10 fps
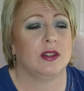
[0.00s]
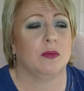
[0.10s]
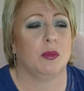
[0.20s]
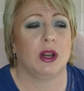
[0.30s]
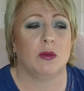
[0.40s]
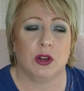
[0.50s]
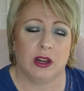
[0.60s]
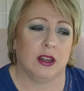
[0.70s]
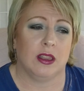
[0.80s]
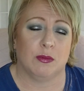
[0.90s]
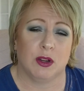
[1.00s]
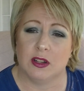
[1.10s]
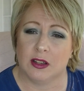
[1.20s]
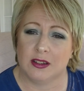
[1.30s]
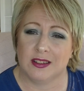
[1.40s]
but I wanted it in the
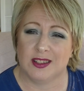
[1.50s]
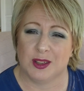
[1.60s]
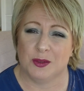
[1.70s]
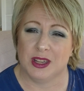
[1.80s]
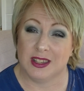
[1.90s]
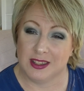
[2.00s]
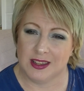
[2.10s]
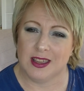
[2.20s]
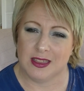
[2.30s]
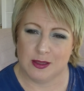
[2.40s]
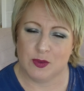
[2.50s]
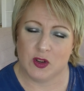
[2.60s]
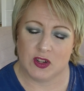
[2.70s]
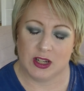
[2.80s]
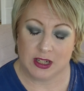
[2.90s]
project, so it's in the
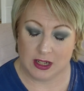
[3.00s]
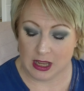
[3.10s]
project,